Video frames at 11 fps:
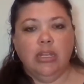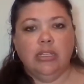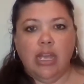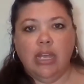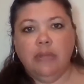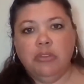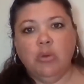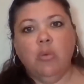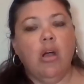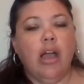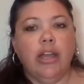time to
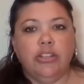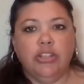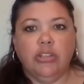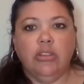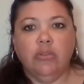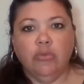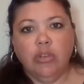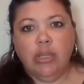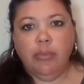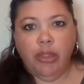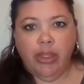watch the
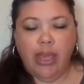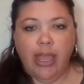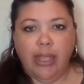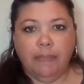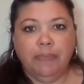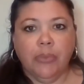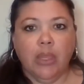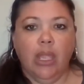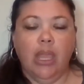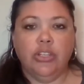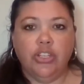replay
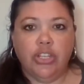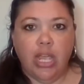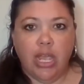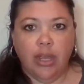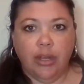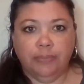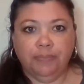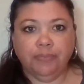and share.